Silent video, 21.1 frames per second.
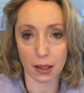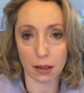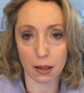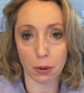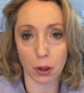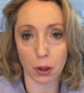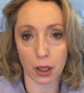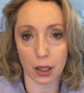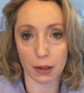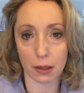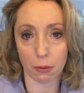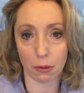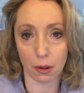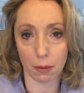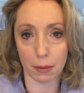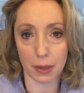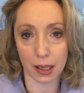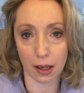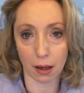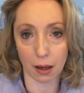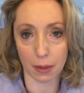Ed's book
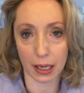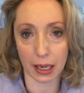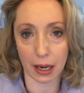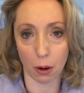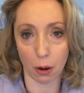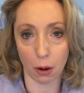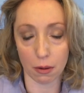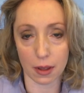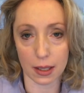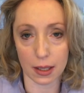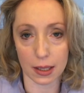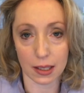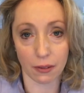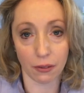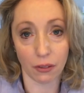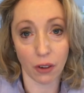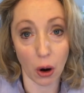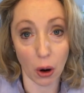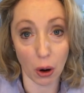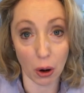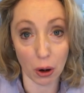will be coming out this
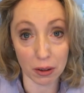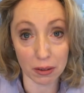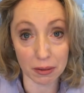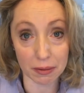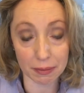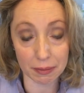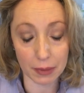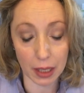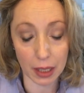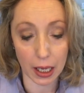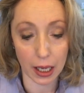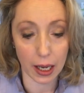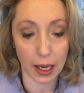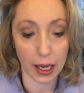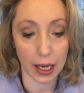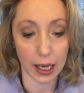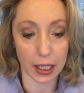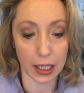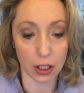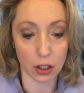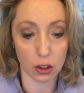fall.
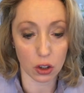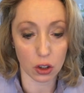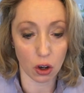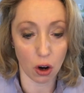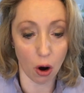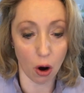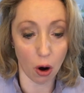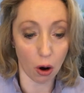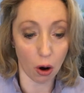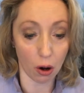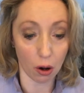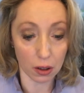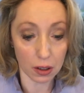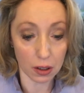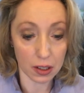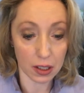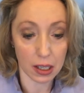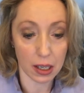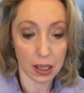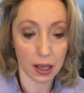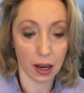It is
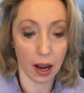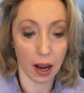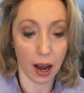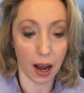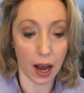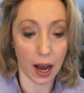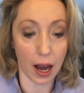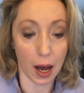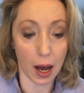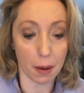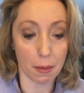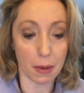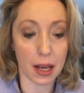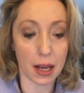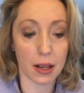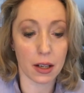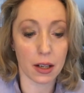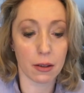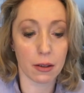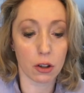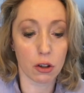called
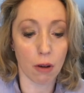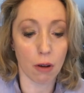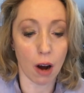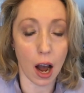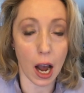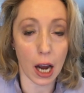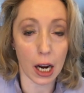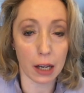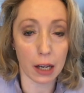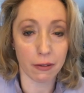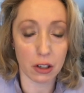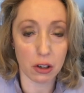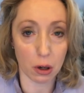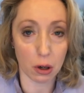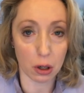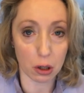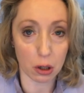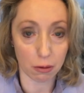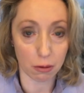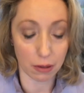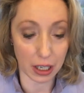Drive
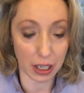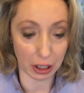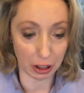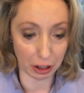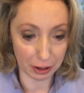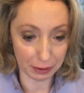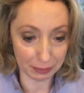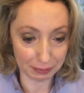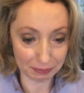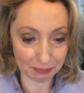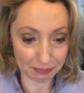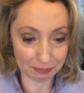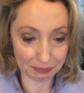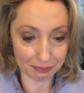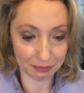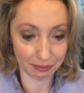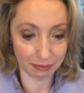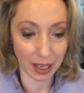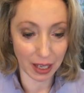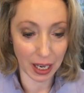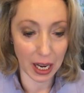Your Career:
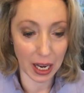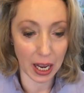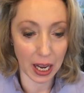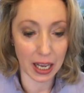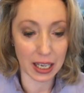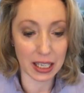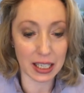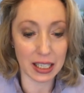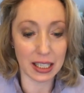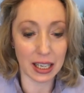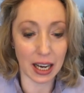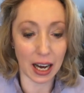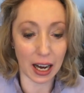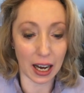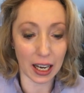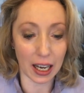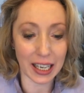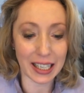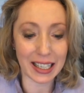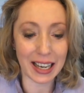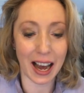
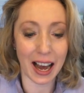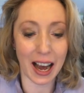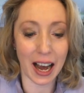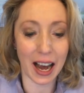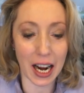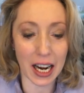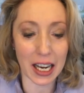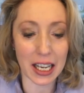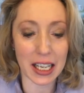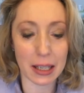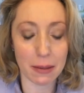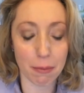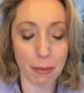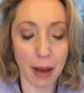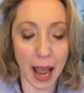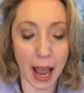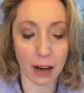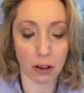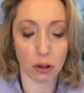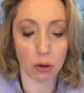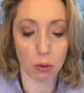9 high
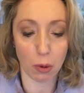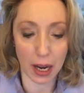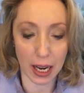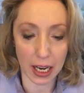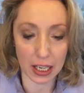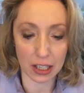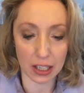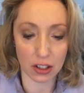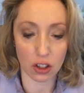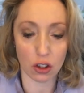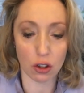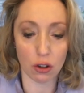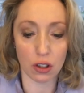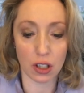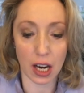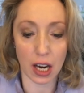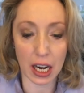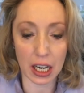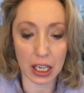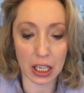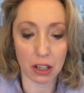impact ways to
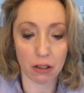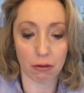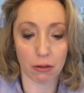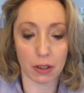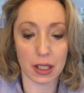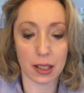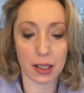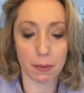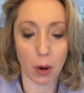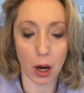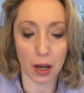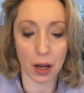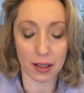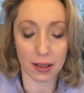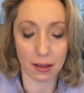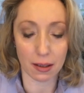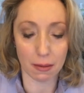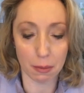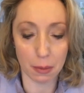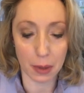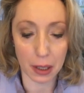take
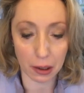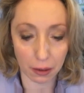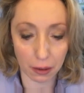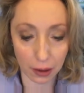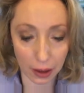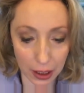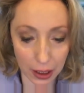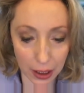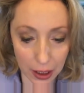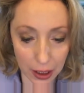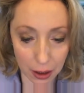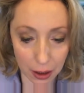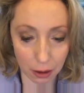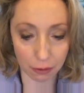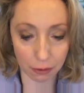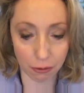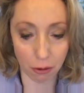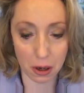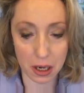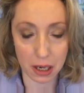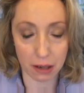responsibility
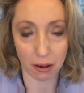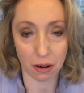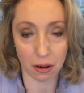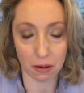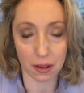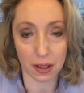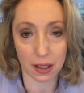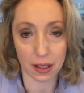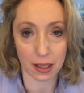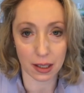for your own